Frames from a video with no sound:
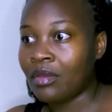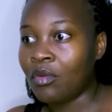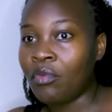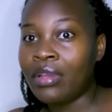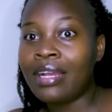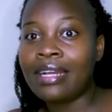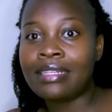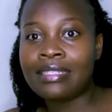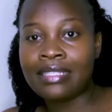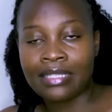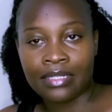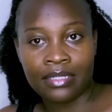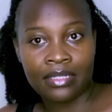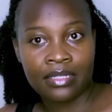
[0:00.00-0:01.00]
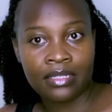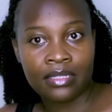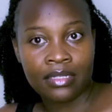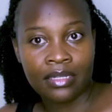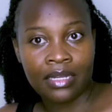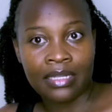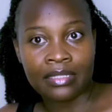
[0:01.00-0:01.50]
we can sit
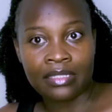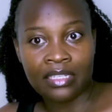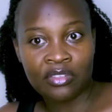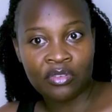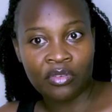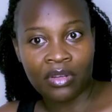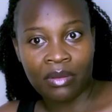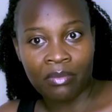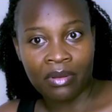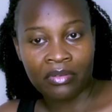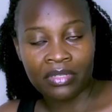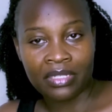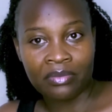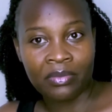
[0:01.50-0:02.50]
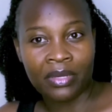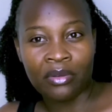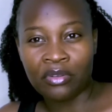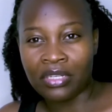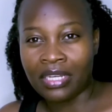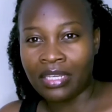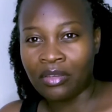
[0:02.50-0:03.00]
and just talk about it, but
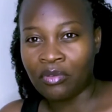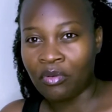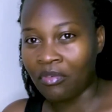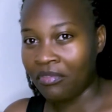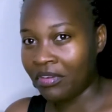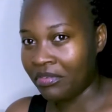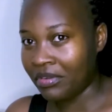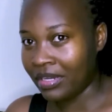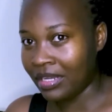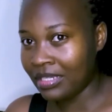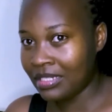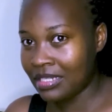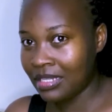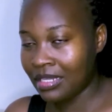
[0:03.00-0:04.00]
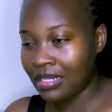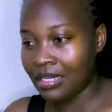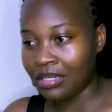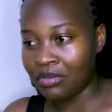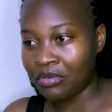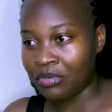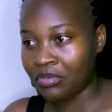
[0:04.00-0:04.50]
not like overreacting
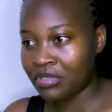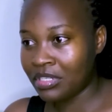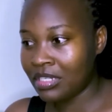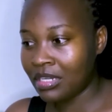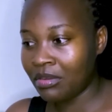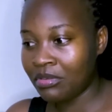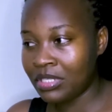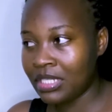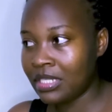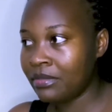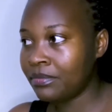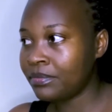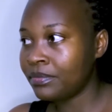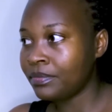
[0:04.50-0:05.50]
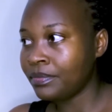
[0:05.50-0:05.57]
and or shouting.